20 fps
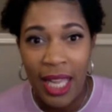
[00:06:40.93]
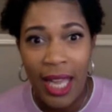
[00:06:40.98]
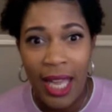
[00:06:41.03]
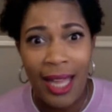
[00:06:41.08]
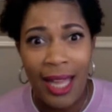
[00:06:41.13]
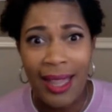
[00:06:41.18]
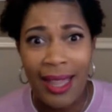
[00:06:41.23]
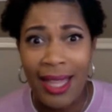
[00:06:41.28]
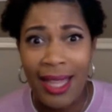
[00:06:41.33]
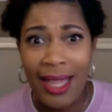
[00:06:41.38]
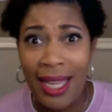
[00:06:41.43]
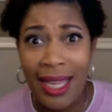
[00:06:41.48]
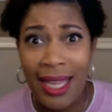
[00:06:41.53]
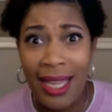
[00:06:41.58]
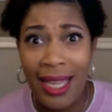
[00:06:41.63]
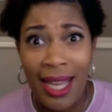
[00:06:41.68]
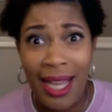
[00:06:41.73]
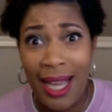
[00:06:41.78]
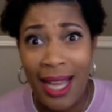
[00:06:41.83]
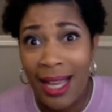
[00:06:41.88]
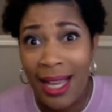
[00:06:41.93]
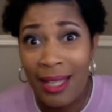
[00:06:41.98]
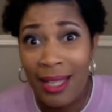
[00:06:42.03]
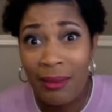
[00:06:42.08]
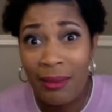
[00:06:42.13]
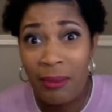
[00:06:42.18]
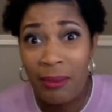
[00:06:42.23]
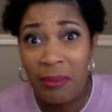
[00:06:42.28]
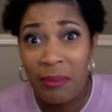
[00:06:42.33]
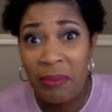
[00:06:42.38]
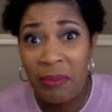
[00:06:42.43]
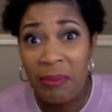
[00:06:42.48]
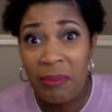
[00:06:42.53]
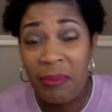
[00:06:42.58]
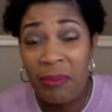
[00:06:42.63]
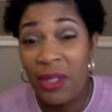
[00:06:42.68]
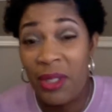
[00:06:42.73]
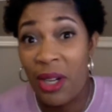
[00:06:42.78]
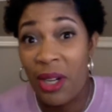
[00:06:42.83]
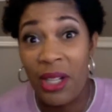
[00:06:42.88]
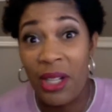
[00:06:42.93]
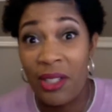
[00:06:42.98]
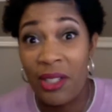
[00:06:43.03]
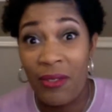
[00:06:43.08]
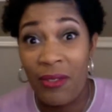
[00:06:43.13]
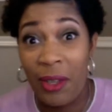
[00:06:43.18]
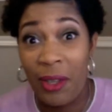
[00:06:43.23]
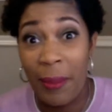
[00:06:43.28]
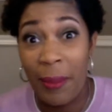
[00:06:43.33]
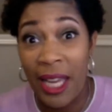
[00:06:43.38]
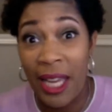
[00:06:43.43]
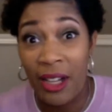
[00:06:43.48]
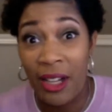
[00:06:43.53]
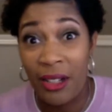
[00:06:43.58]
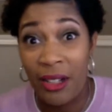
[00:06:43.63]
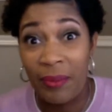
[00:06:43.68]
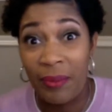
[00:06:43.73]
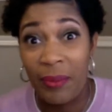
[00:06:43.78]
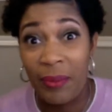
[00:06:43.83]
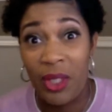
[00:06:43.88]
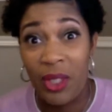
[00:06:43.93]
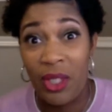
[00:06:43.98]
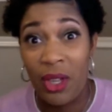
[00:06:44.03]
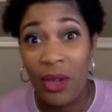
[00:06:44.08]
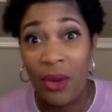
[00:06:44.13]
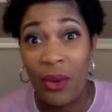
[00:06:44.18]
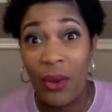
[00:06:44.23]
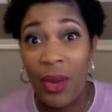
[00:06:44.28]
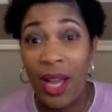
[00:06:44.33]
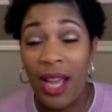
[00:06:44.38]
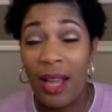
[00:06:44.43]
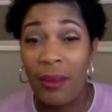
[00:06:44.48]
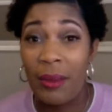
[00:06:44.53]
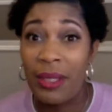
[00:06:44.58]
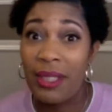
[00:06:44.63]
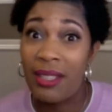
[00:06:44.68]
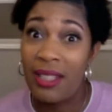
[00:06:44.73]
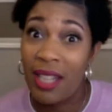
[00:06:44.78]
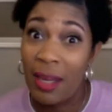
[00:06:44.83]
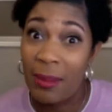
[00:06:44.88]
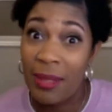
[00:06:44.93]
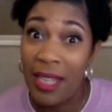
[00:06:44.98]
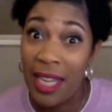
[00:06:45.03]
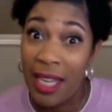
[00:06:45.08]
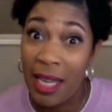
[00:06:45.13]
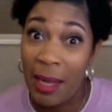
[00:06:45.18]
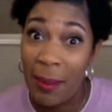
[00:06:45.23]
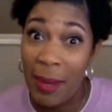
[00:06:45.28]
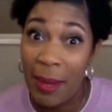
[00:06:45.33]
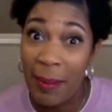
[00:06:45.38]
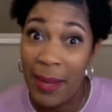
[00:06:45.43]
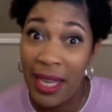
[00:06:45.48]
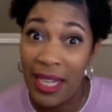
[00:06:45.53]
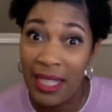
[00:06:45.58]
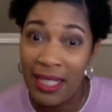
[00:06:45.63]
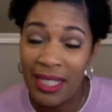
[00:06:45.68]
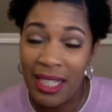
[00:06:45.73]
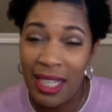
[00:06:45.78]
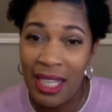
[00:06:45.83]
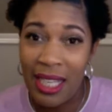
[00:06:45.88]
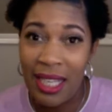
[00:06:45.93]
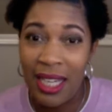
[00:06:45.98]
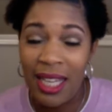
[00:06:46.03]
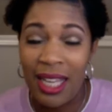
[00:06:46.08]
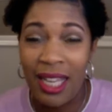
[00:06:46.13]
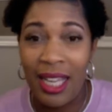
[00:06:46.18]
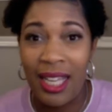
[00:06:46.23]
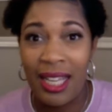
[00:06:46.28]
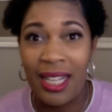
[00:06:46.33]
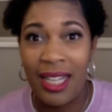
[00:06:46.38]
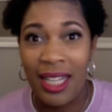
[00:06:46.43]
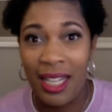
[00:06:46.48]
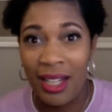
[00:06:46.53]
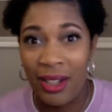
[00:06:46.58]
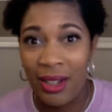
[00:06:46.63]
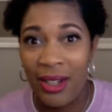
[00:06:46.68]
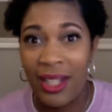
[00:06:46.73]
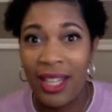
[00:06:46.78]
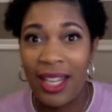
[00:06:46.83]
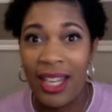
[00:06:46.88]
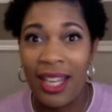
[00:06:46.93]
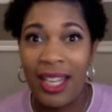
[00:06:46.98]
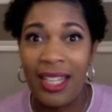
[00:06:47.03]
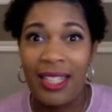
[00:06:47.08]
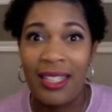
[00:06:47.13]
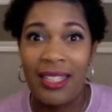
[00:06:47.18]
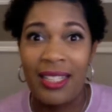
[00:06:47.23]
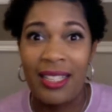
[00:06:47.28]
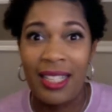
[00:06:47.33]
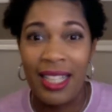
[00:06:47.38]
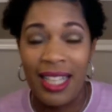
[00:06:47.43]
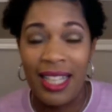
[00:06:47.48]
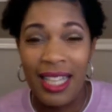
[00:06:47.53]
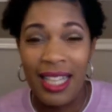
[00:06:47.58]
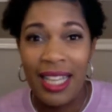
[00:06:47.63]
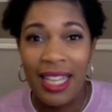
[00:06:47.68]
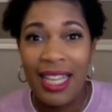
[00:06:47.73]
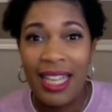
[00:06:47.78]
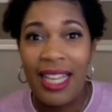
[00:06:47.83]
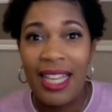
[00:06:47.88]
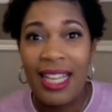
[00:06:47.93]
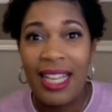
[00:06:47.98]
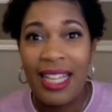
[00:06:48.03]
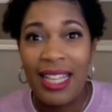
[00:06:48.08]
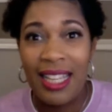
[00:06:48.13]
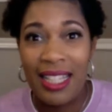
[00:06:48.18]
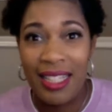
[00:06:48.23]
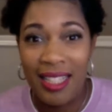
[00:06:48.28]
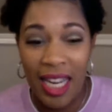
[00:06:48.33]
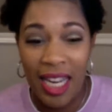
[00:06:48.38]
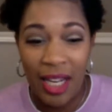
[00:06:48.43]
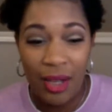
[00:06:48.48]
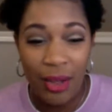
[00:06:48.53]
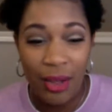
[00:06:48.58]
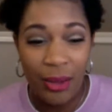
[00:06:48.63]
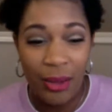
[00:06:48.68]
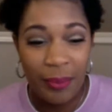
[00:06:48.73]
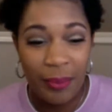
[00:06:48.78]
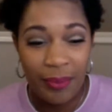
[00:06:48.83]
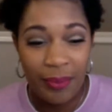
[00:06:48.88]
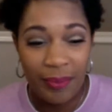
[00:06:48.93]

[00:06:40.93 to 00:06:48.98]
And then I started to feel better. So I would stop taking my medicine, and herein lies the cycle.